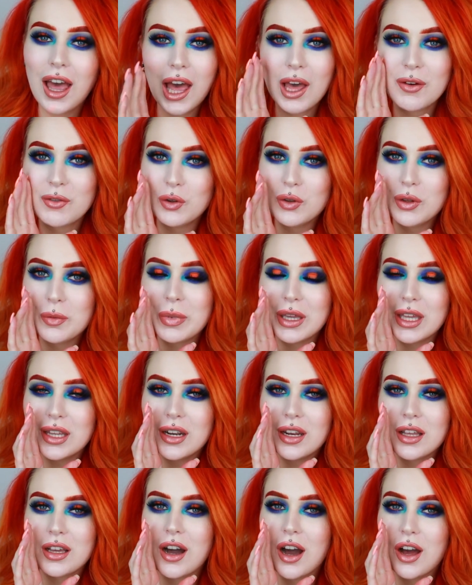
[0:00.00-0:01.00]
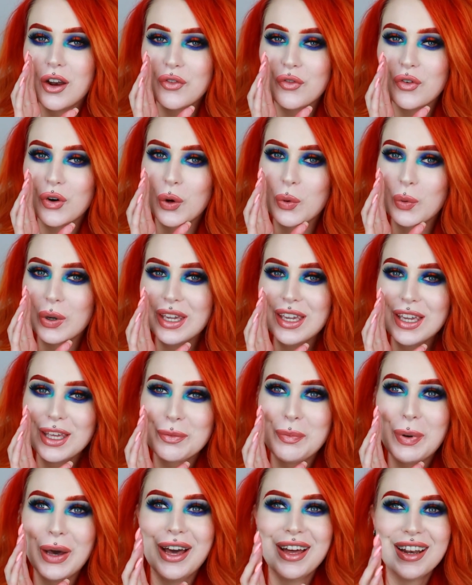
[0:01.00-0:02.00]
I've only been gone for a
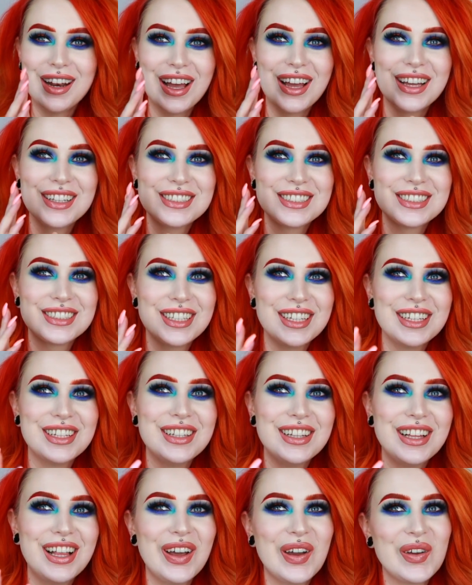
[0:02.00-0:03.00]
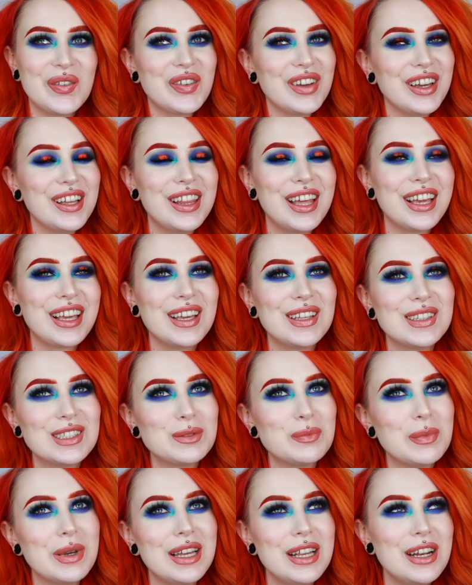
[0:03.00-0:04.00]
week, but I feel like
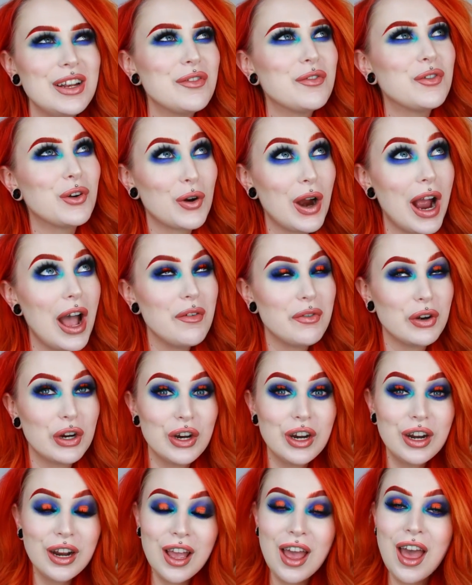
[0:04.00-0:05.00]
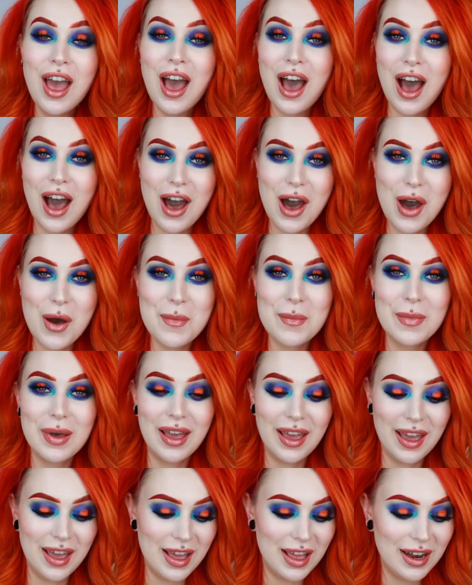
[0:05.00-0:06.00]
it's been forever.
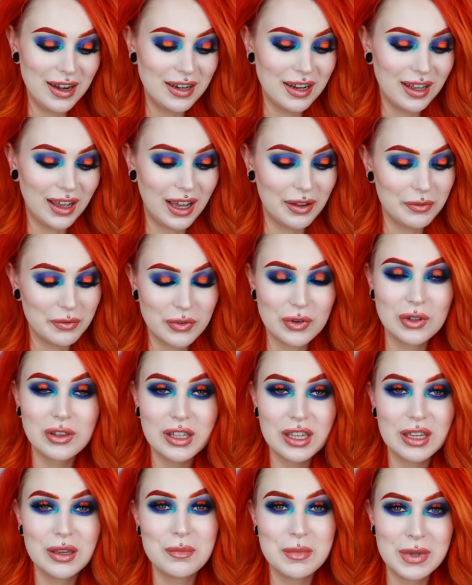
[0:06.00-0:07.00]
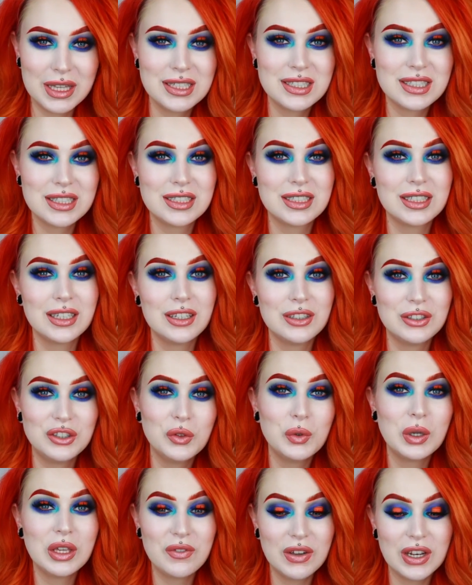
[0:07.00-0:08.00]
And I've really missed
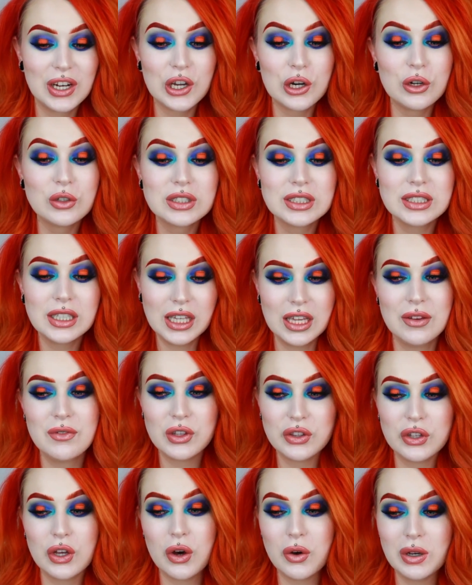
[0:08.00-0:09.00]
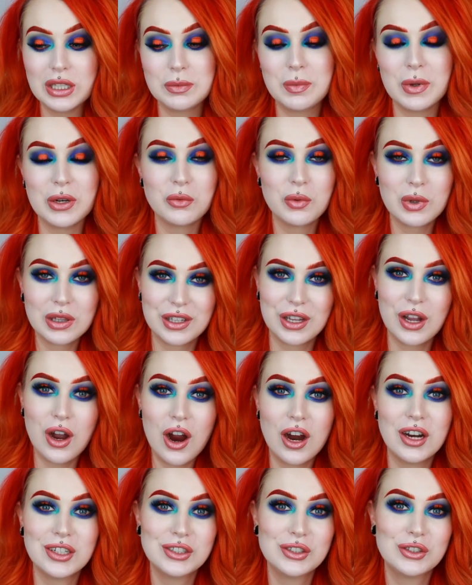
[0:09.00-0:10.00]
doing videos, even though it's been really
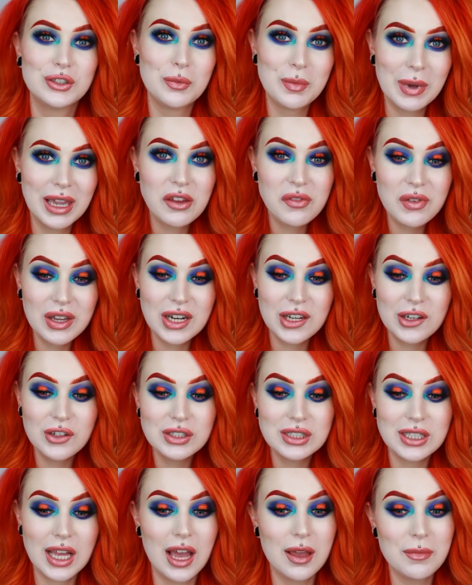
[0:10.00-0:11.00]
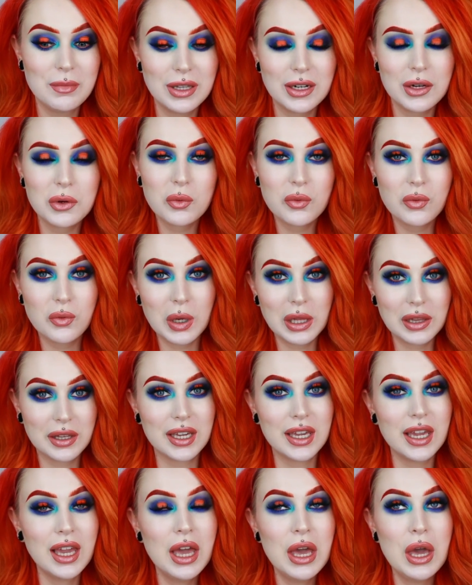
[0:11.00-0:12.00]
hard to make videos. I'm in a
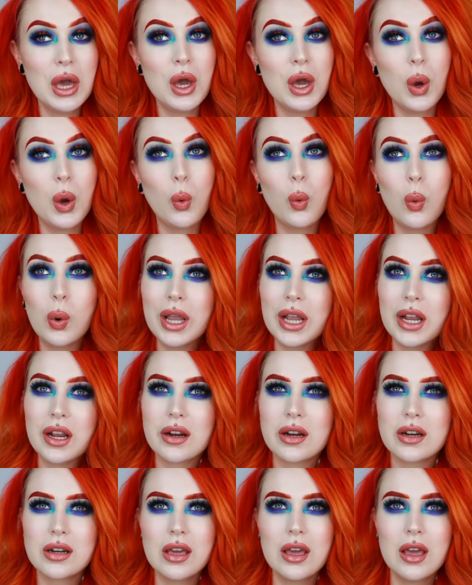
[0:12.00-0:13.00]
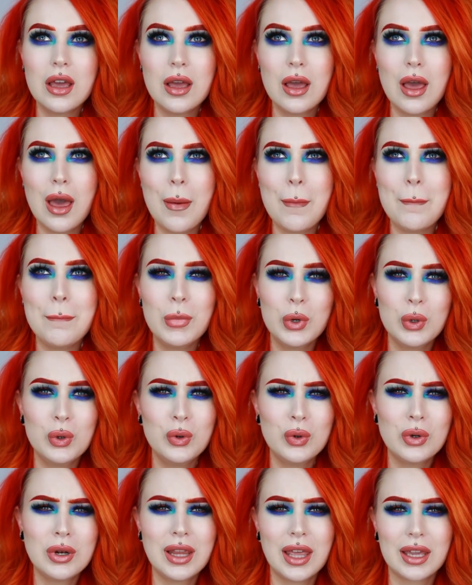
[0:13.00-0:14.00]
really weird
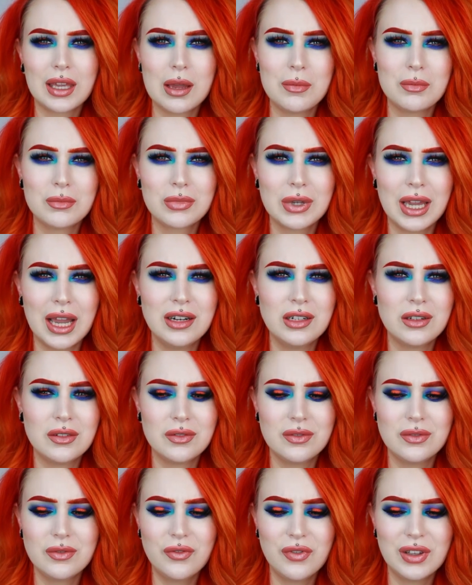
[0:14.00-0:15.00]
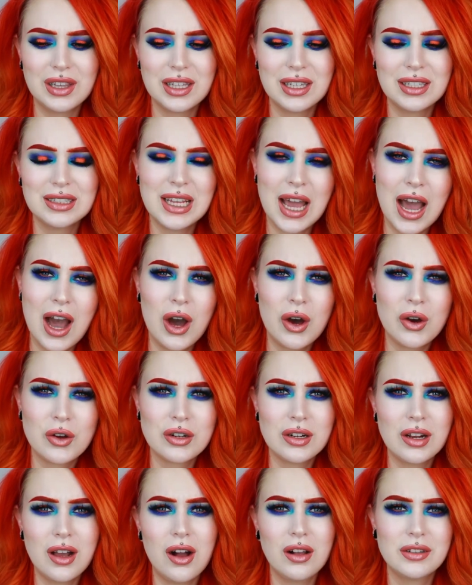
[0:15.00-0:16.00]
mood, like I'm kind of feeling
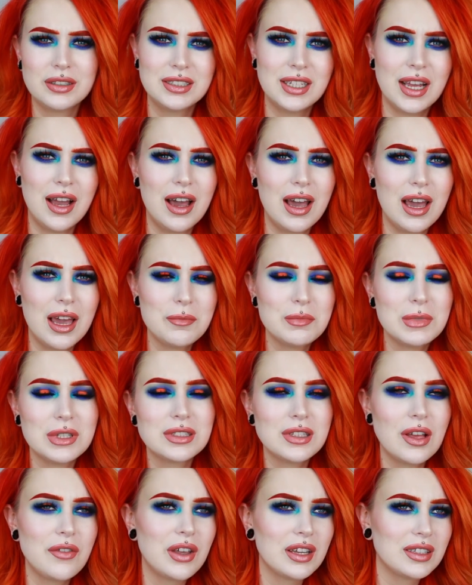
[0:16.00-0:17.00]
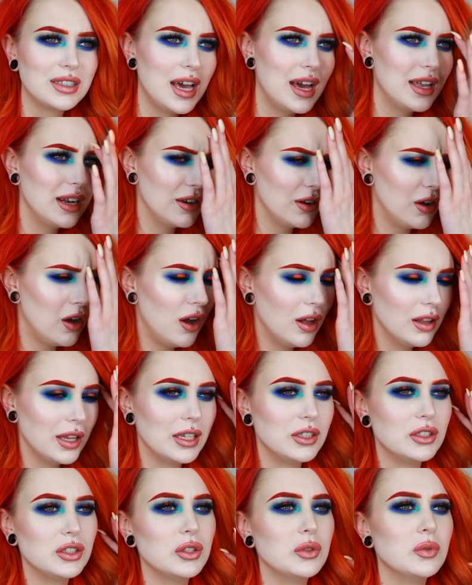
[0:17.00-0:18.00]
down all the time and stuff like that, and all
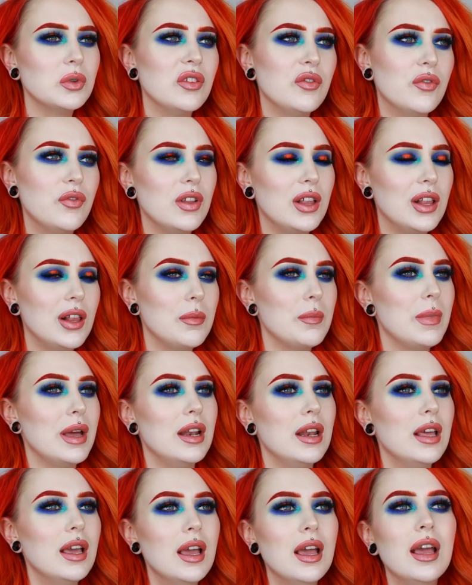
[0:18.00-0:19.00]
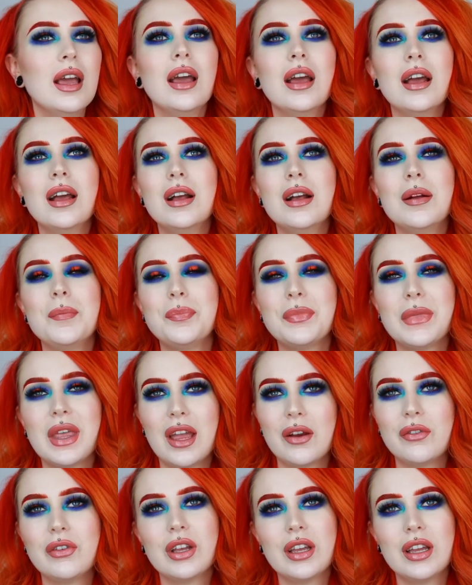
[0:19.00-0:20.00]
I do in film and
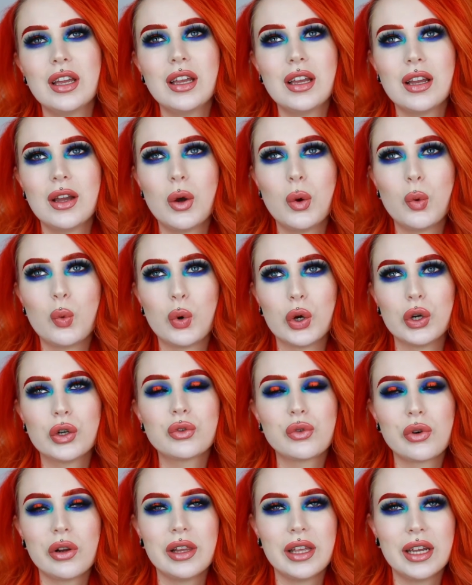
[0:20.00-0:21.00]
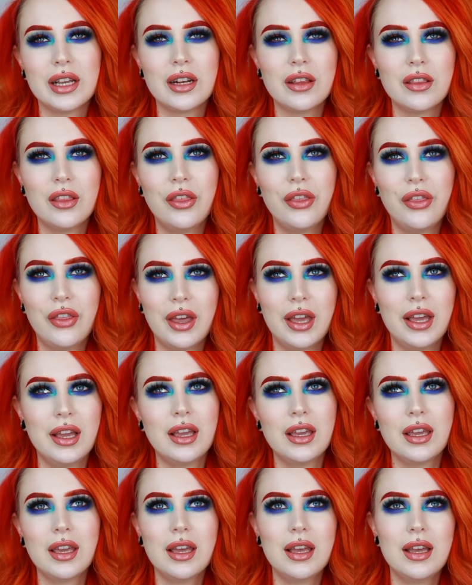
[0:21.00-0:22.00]
every work-related
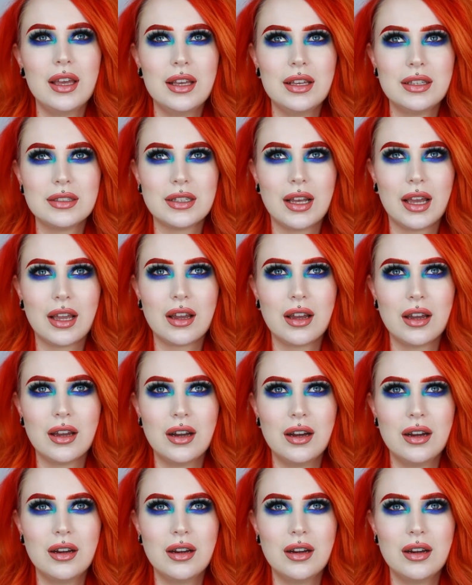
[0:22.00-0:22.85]
thing is like